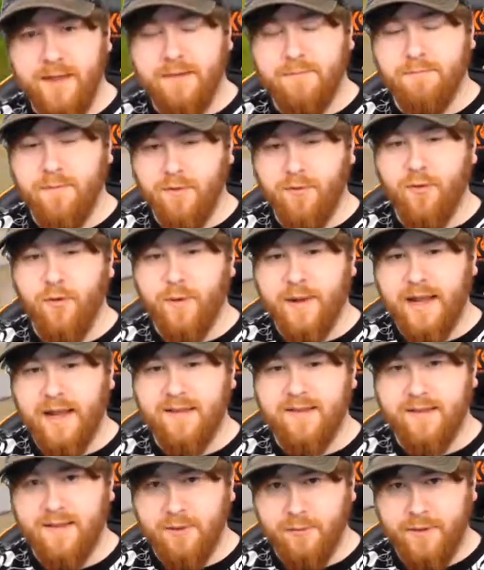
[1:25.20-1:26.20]
before we get
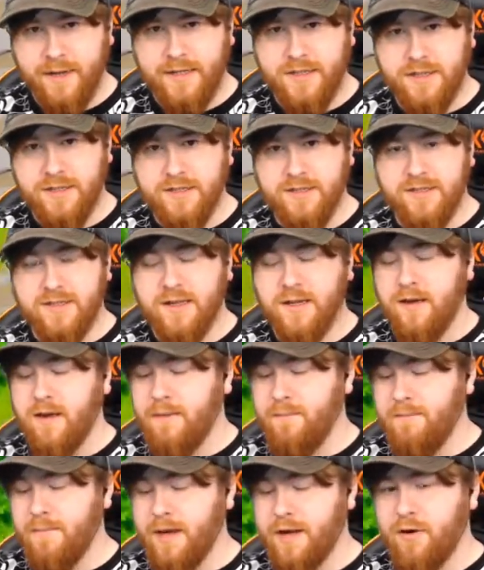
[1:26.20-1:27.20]
to the questions,
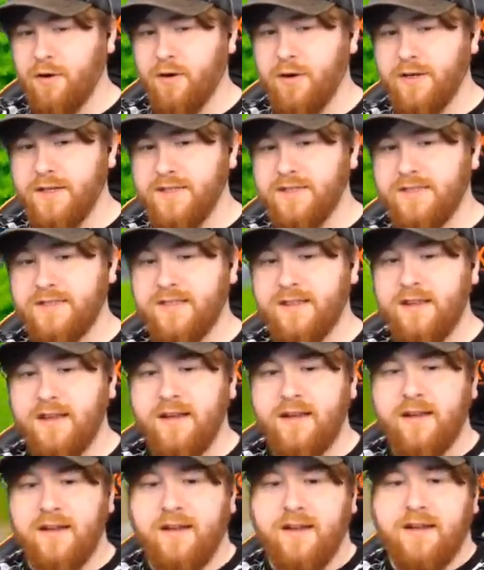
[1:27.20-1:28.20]
because
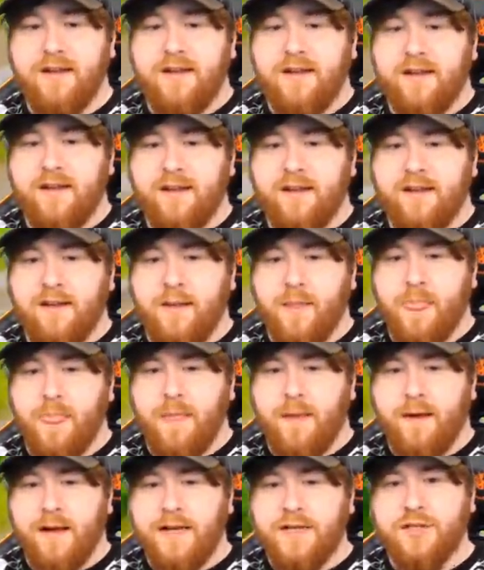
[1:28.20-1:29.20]

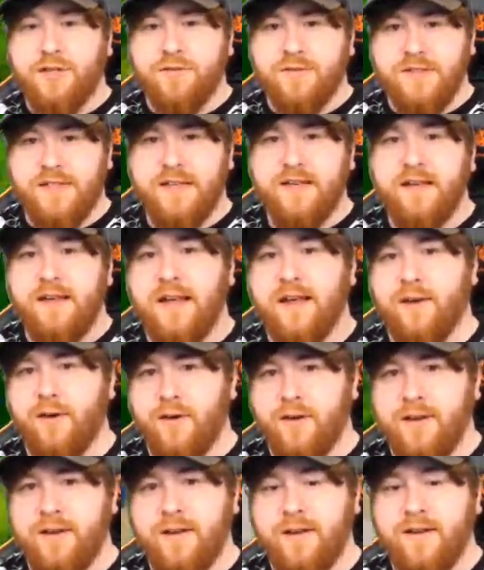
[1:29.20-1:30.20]
as you'll see later
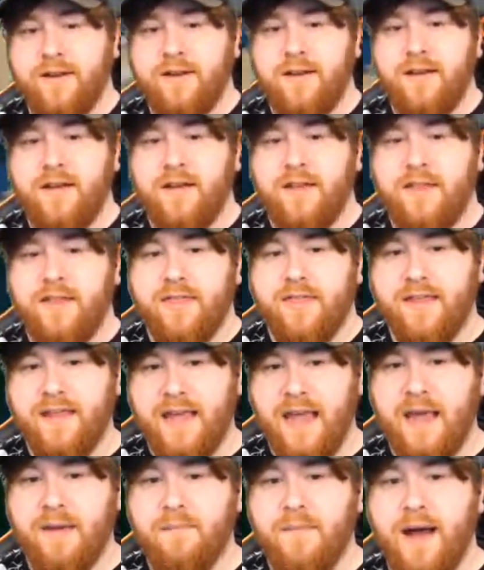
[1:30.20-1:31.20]
on, the
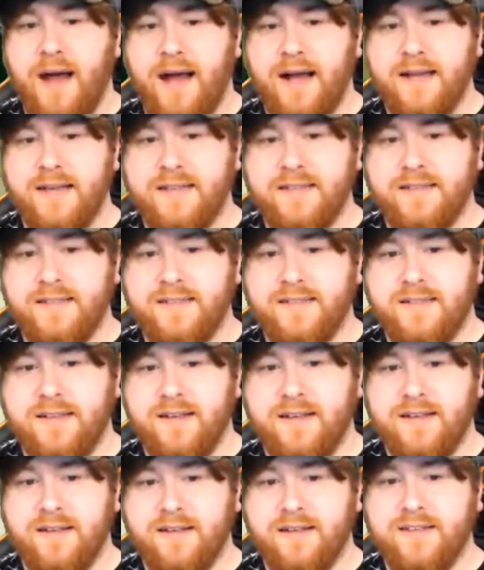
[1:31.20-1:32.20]
game has
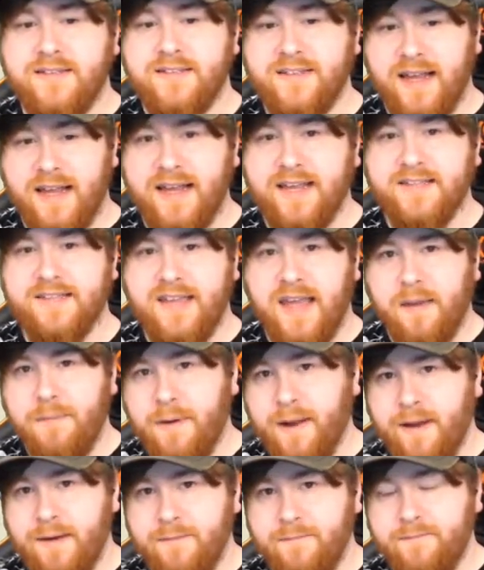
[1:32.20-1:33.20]
City Escape
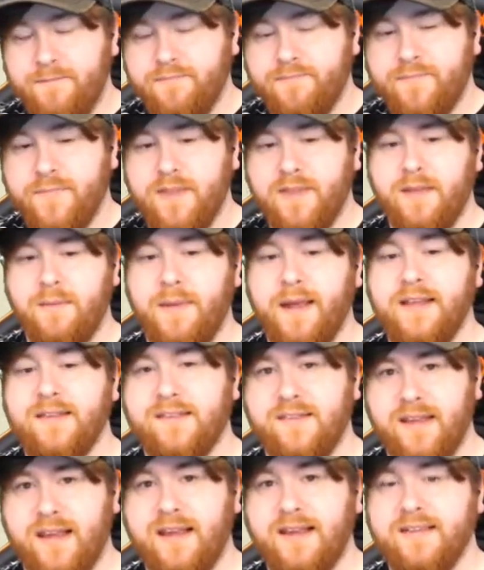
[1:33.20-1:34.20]
in it. They made
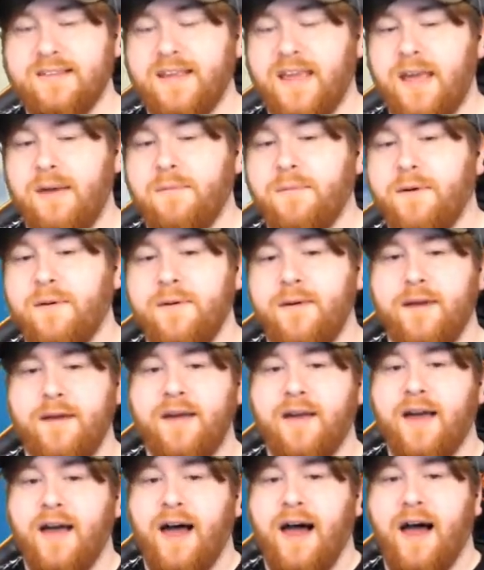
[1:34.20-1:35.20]
City Escape,
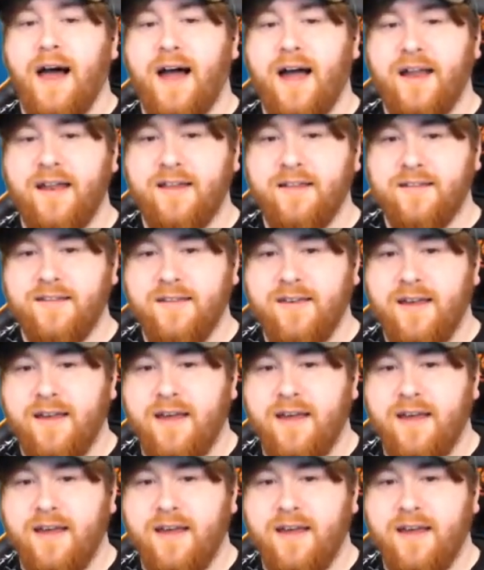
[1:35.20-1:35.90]
and